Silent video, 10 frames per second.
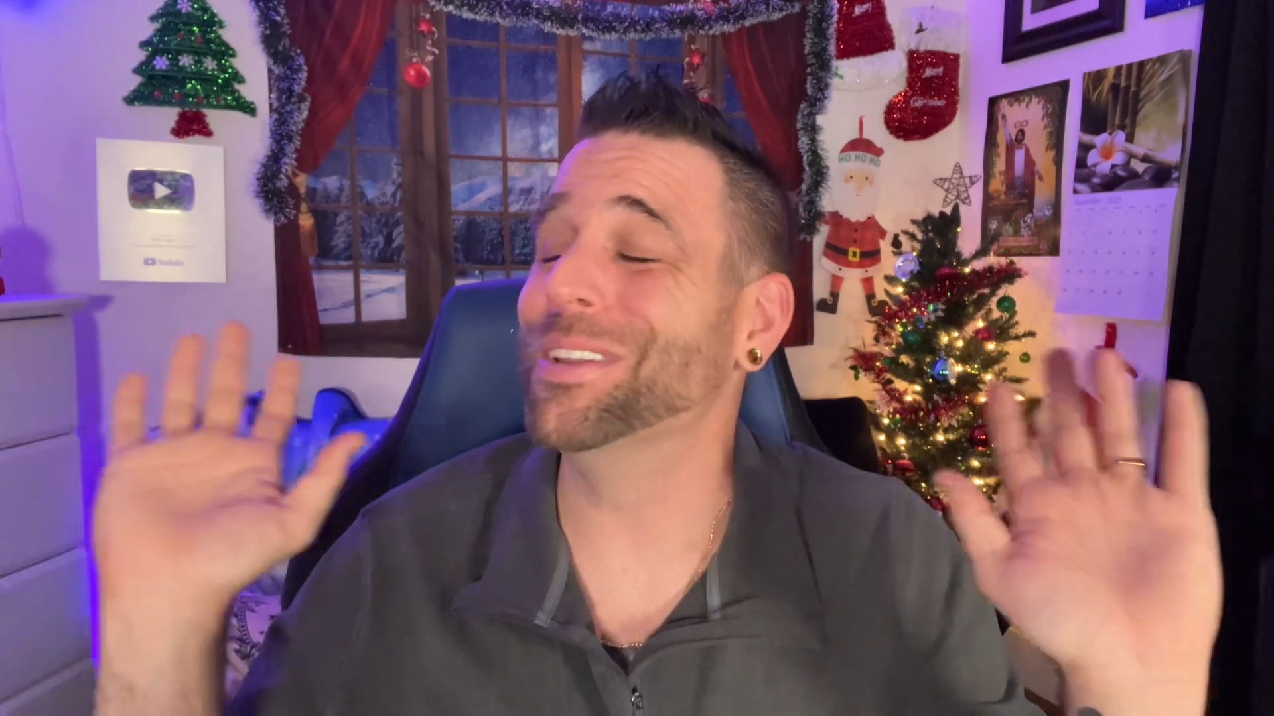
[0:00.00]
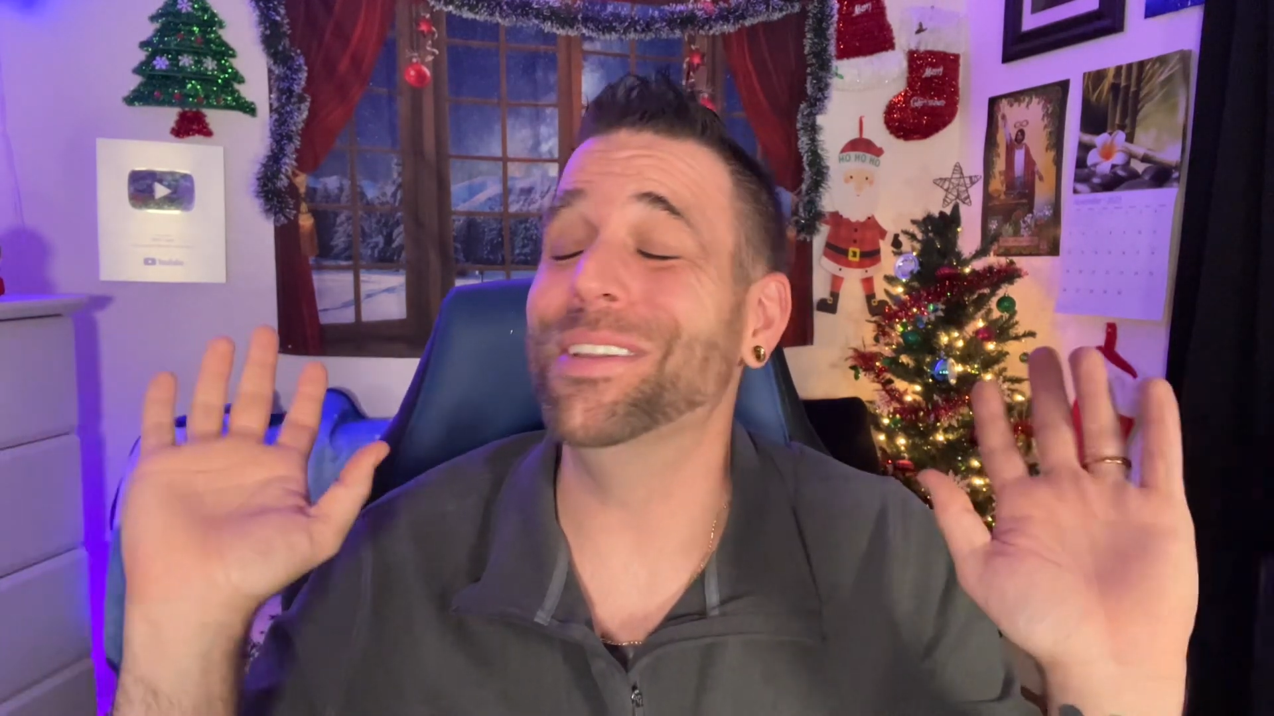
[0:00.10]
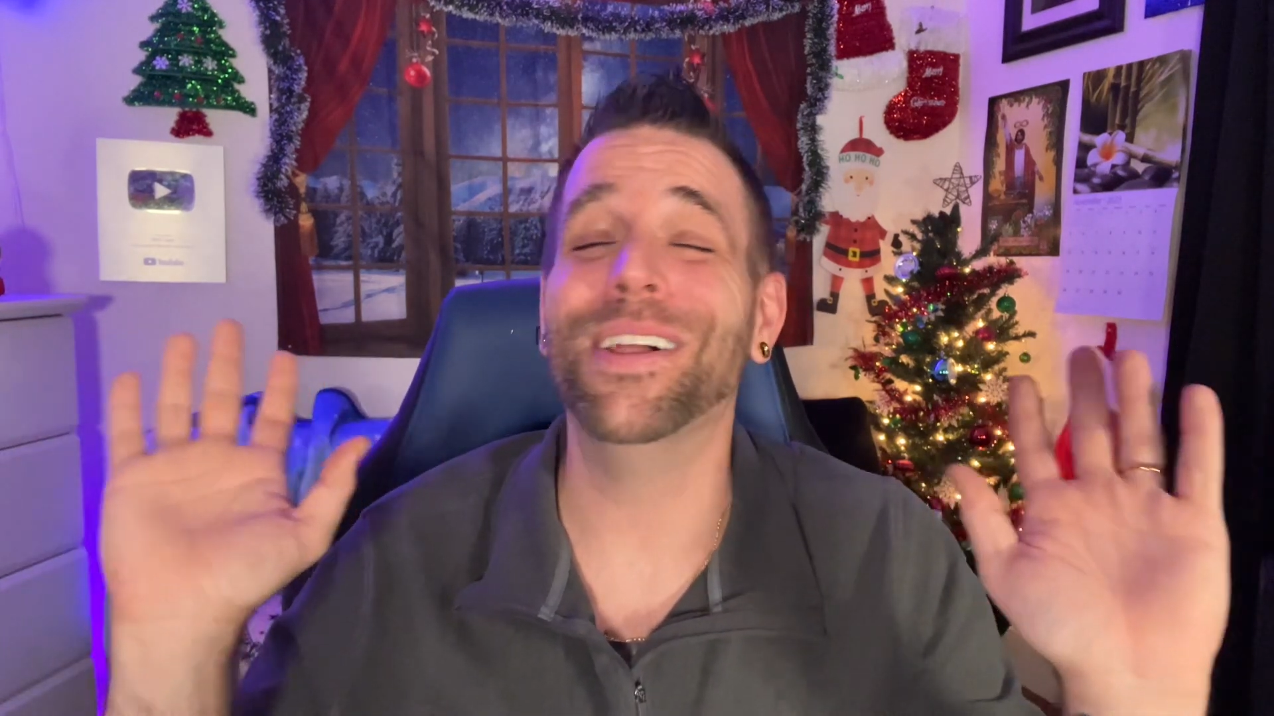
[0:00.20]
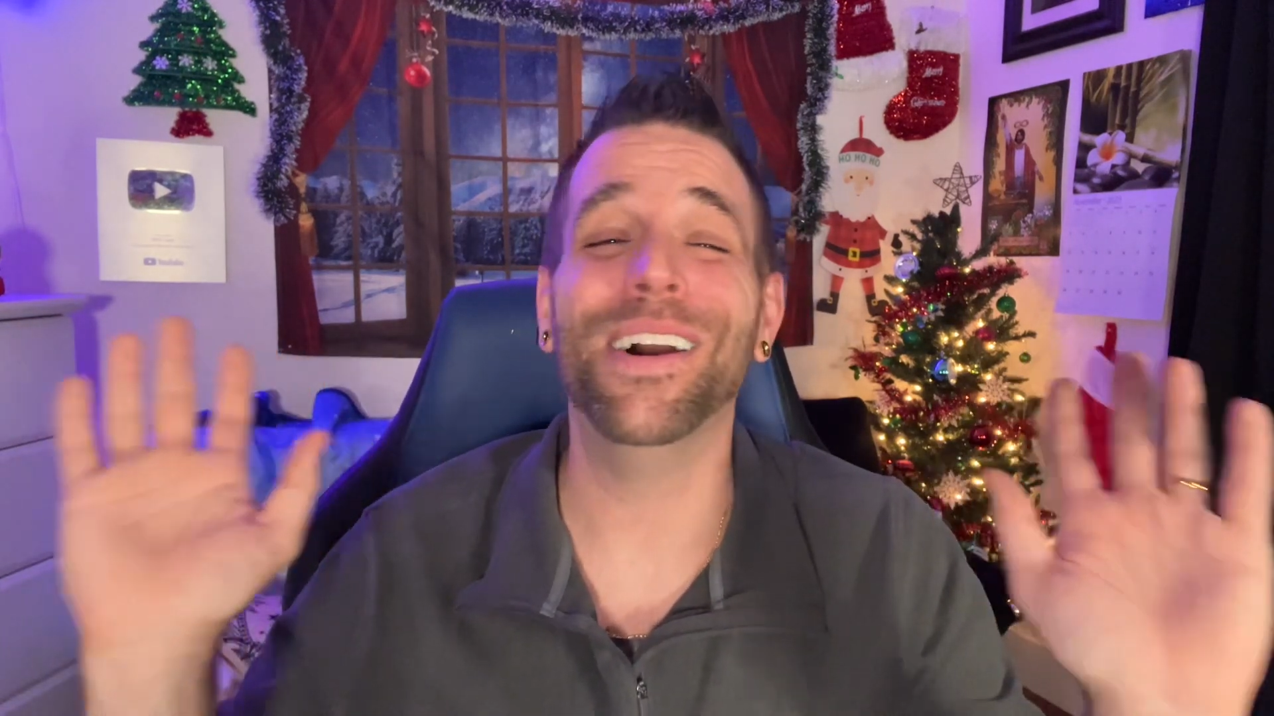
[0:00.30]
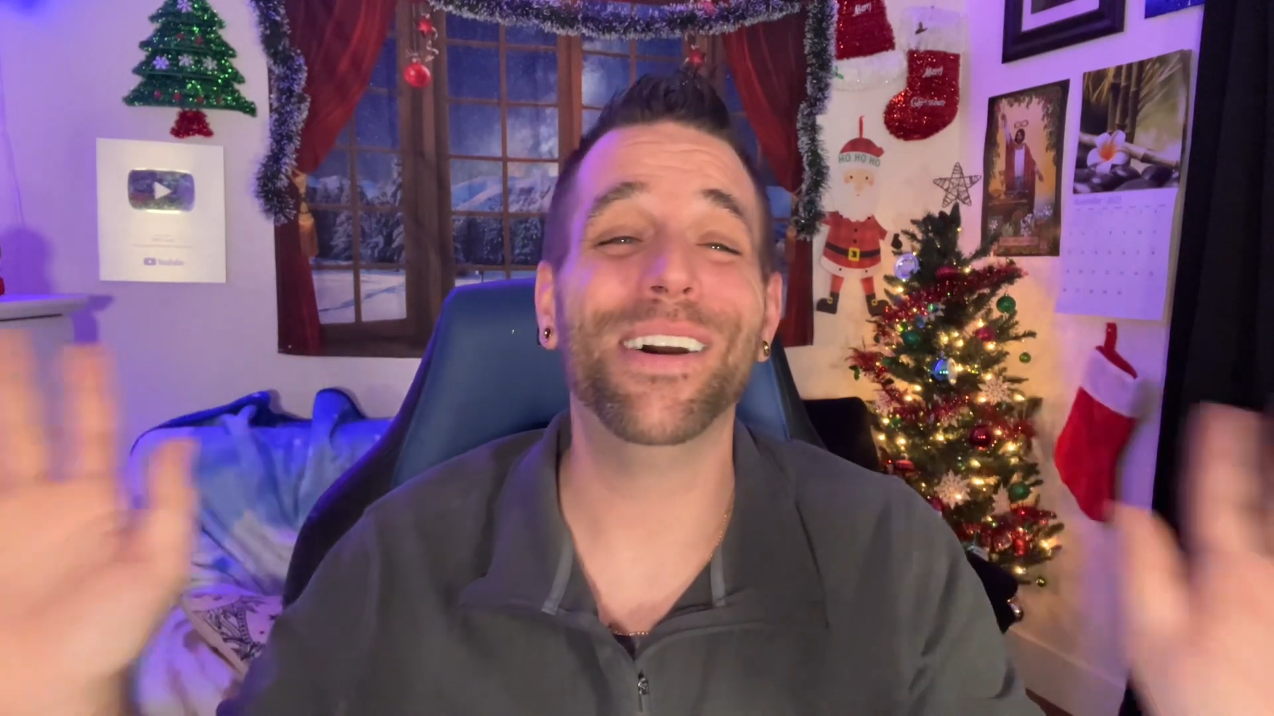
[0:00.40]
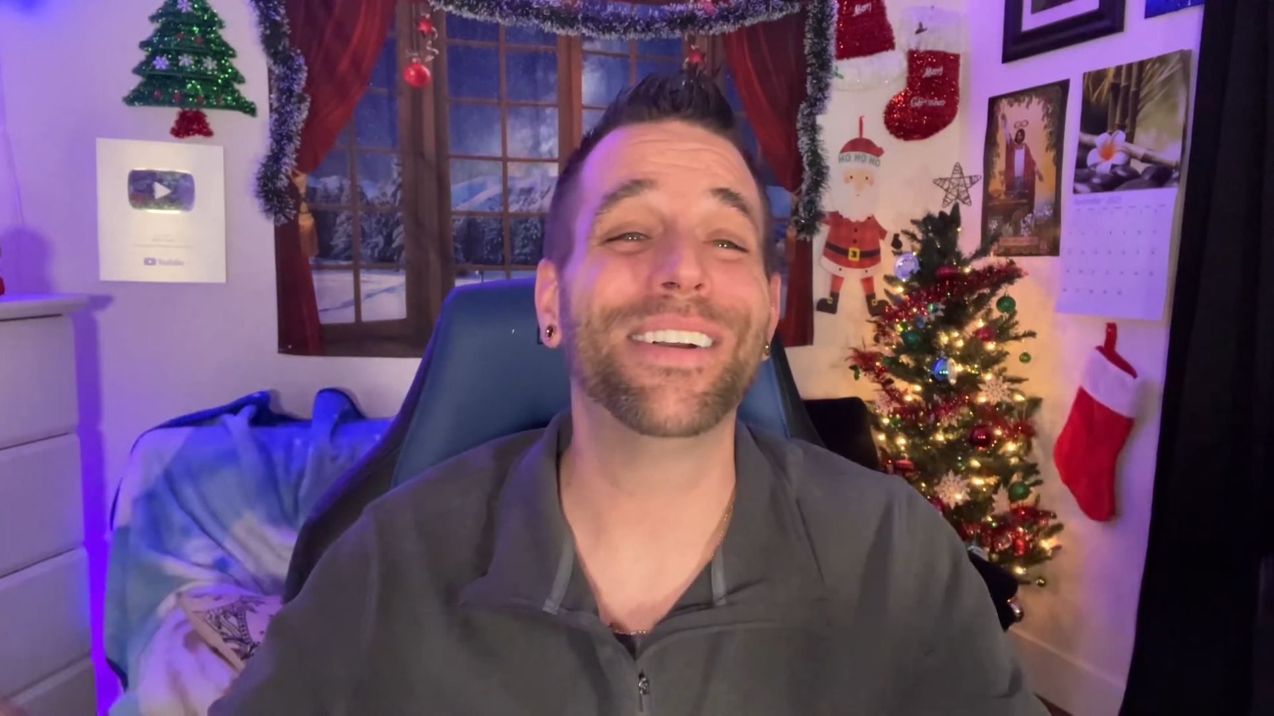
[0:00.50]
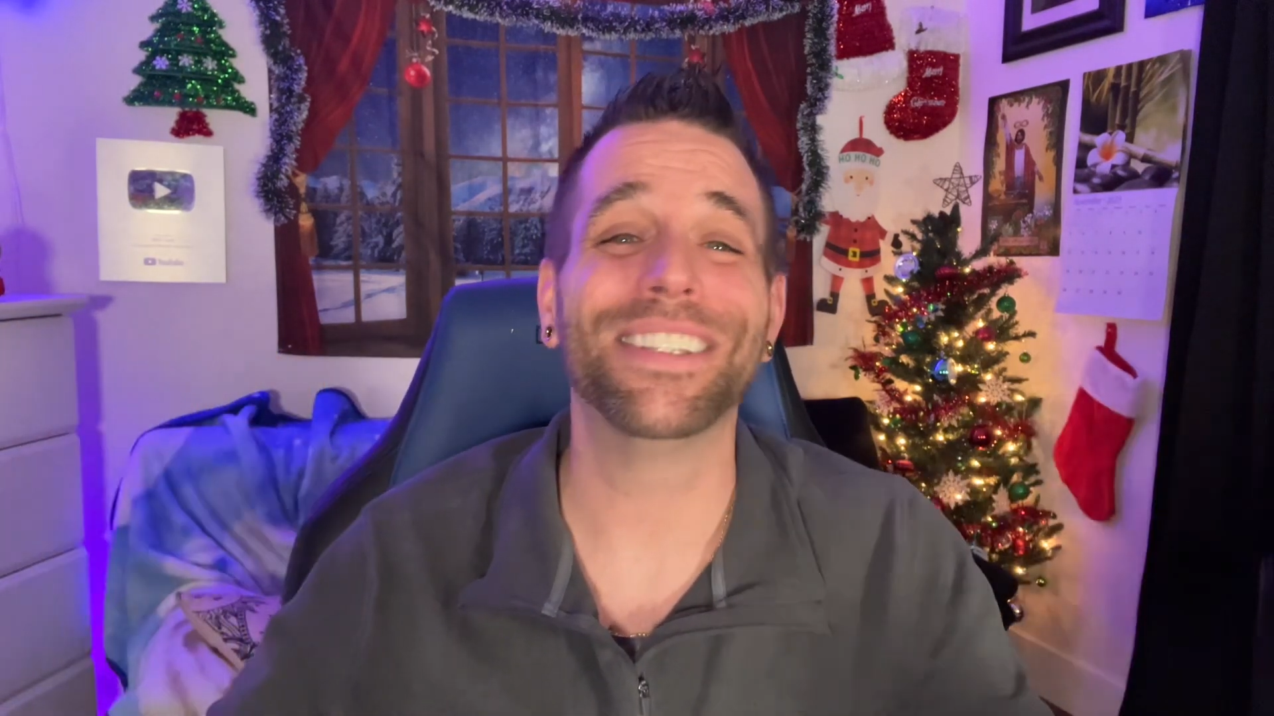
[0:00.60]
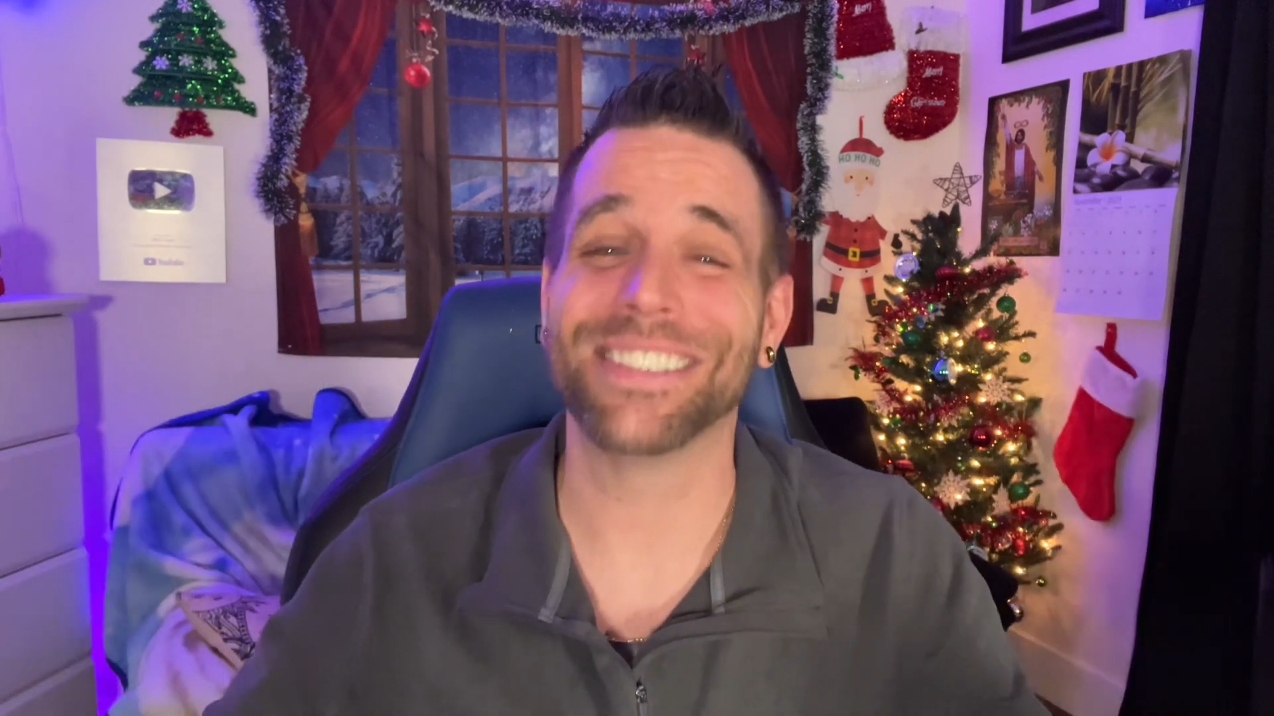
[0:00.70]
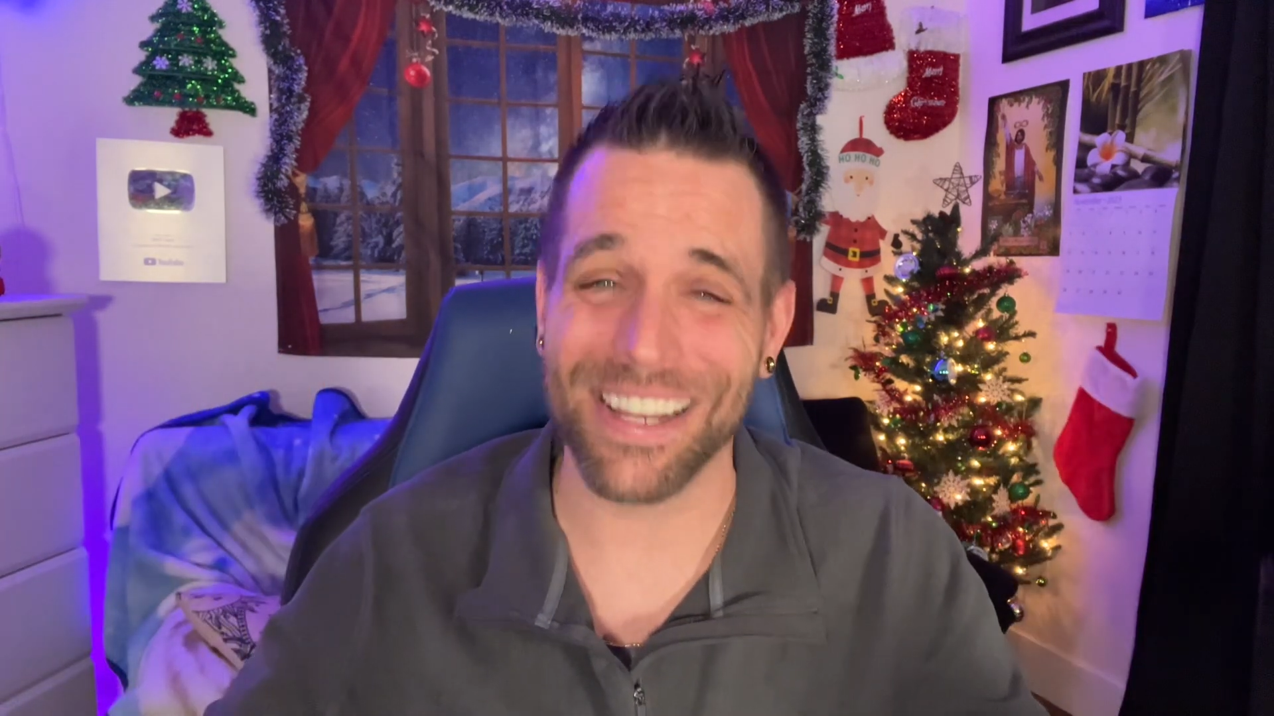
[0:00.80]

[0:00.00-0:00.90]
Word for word: longest